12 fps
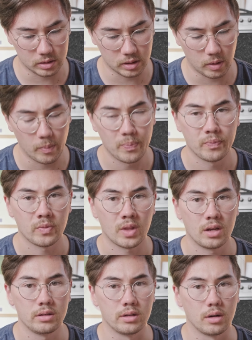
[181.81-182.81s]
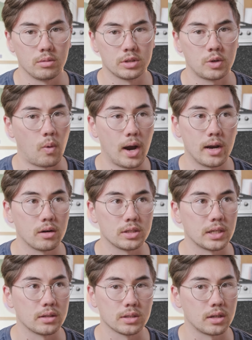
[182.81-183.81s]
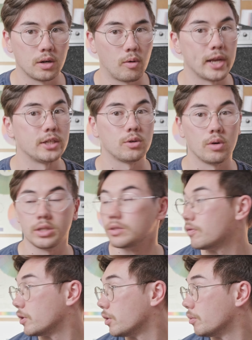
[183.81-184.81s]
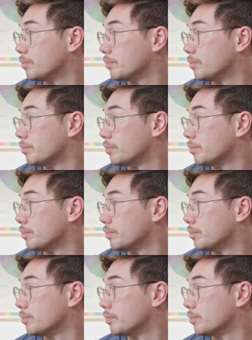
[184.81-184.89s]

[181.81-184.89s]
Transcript: So, you know, Squier sounds like a great choice for you.